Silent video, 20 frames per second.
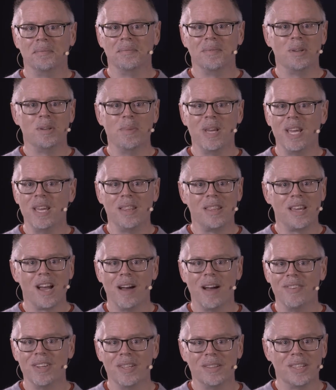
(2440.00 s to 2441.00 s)
To me,
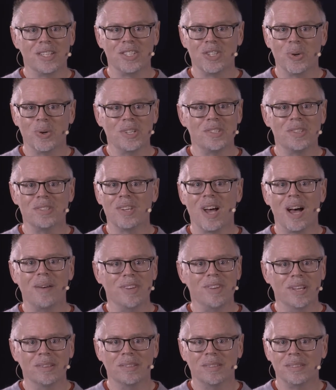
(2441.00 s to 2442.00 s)
the choice is
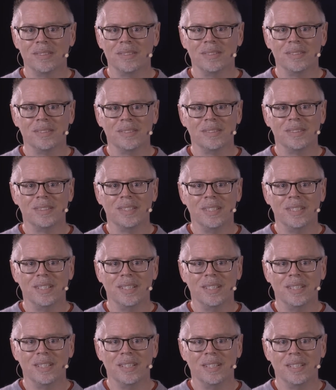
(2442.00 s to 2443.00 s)
obvious.
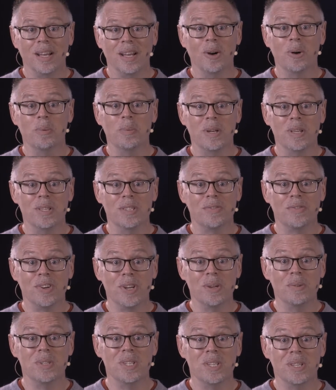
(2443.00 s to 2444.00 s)
I hope it is for
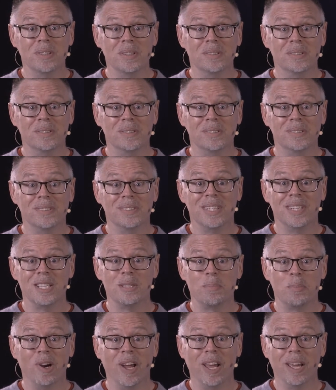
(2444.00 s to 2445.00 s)
you too.
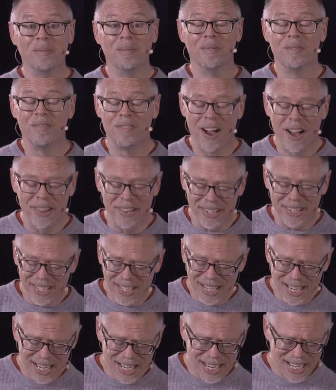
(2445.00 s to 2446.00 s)
Let's pray. Father,
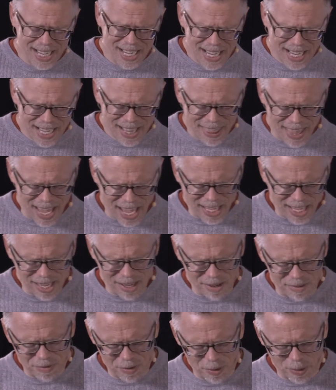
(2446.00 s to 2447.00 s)
thank
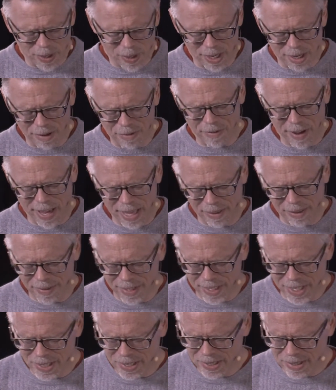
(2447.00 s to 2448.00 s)
you for your
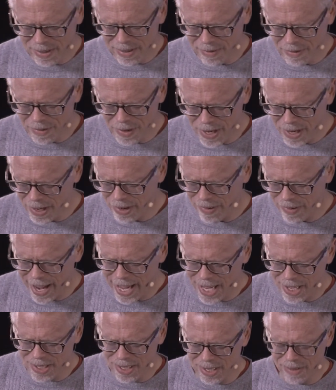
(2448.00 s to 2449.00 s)
faithfulness and for your
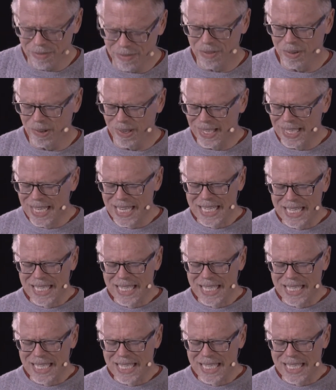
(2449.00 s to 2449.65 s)
grace and for